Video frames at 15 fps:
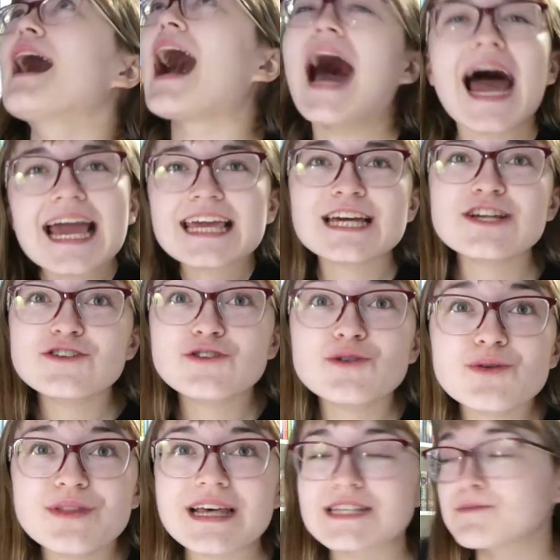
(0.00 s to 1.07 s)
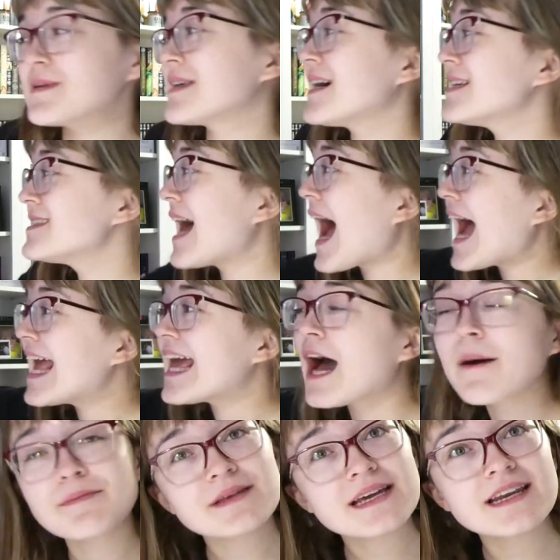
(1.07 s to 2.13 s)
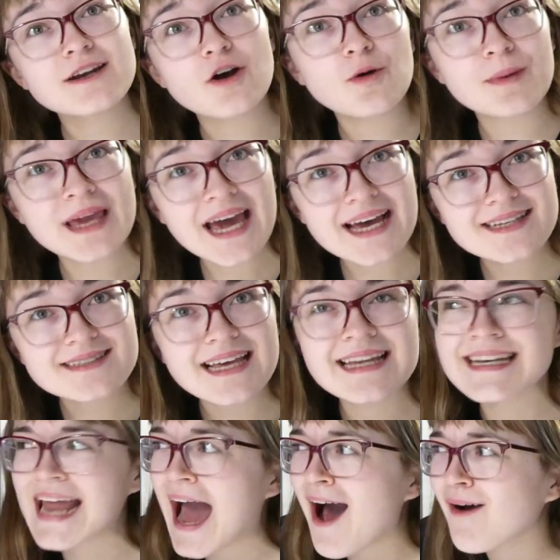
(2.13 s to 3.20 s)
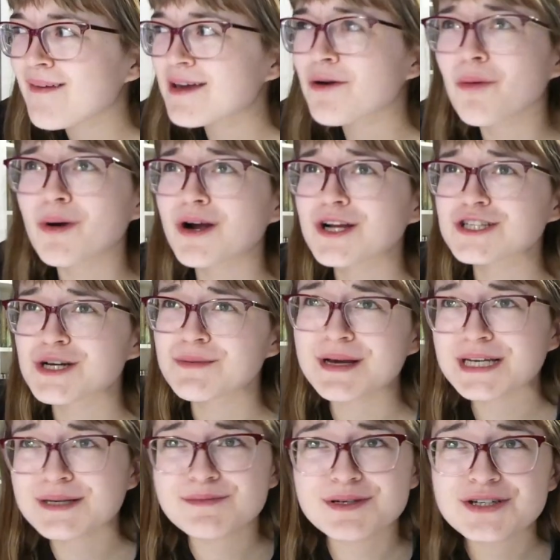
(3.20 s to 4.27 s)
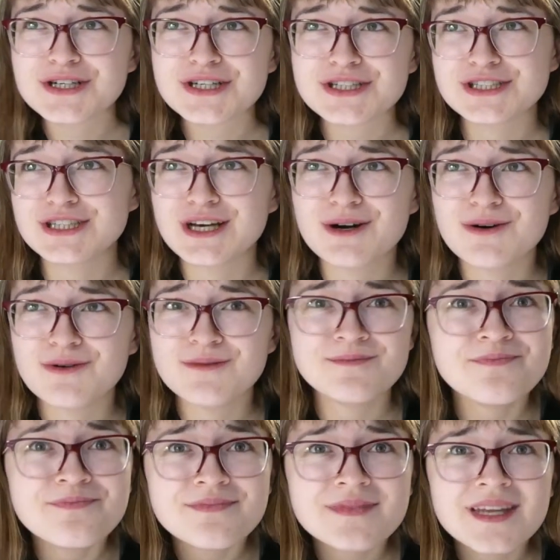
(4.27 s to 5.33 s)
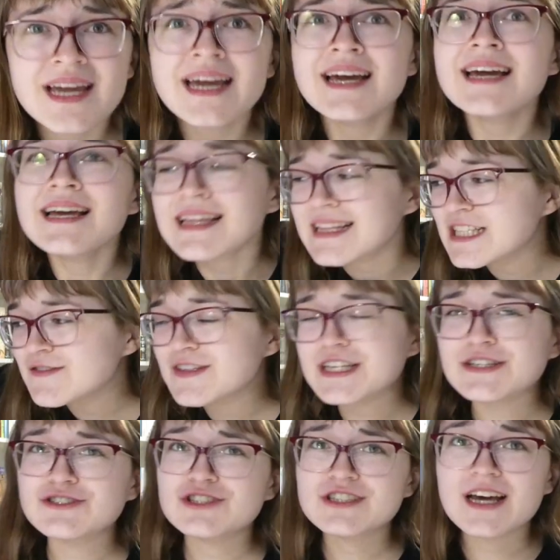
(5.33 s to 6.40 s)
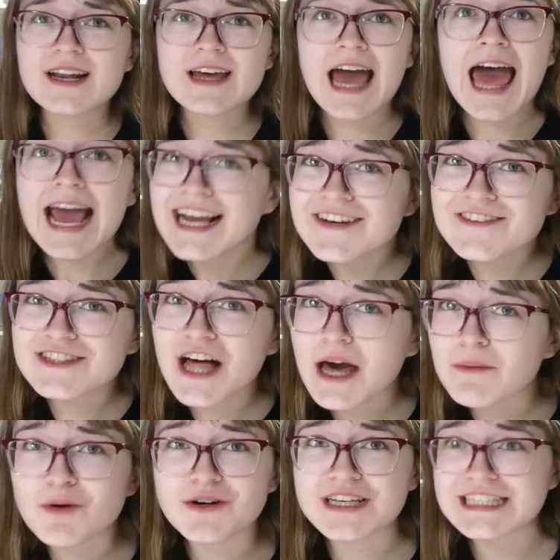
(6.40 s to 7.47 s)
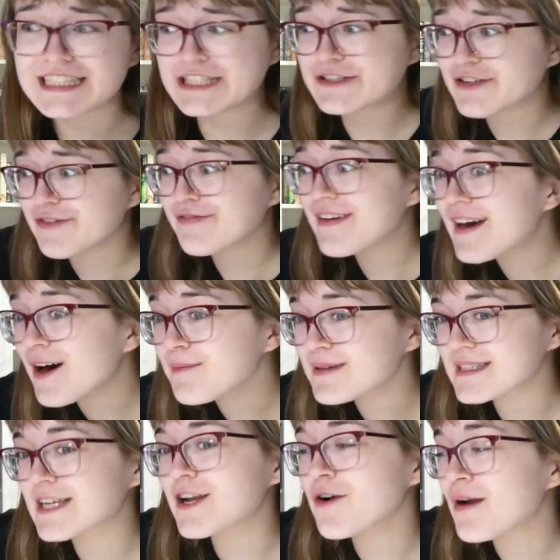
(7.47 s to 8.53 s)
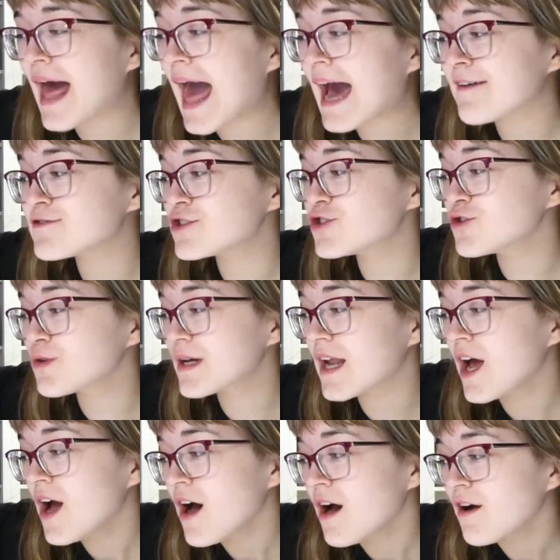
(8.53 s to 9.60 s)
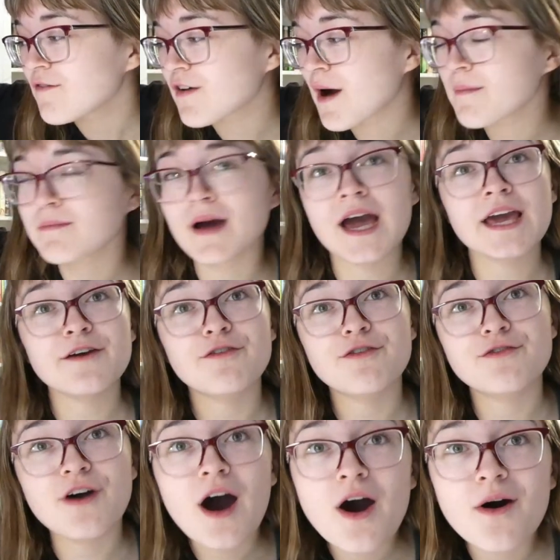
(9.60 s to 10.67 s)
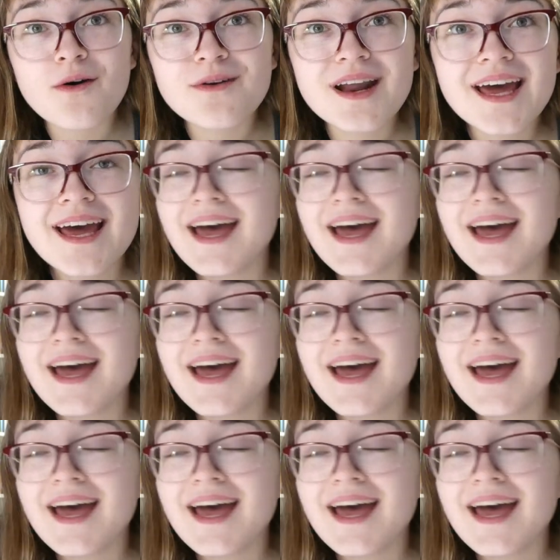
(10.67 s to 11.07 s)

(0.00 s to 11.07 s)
I can do this because I updated OBS and now it works on my computer, so these videos just got a heck of a lot more easier to film because I don't have to do it from my phone,